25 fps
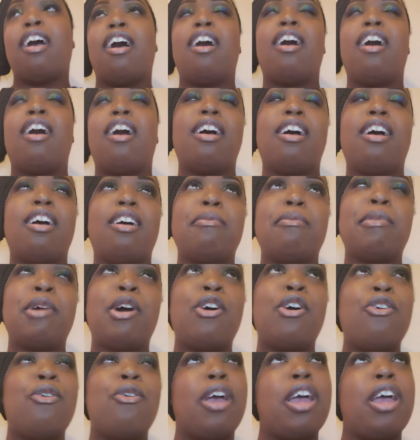
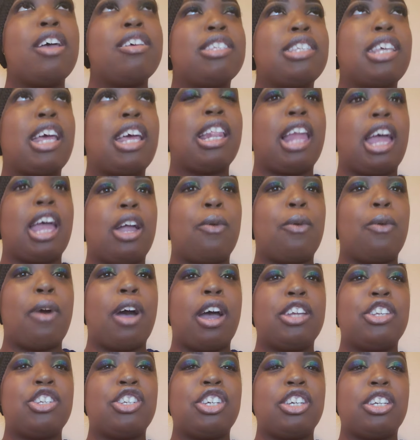Who else I like
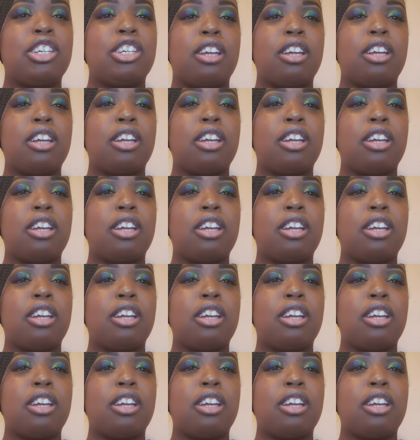watching?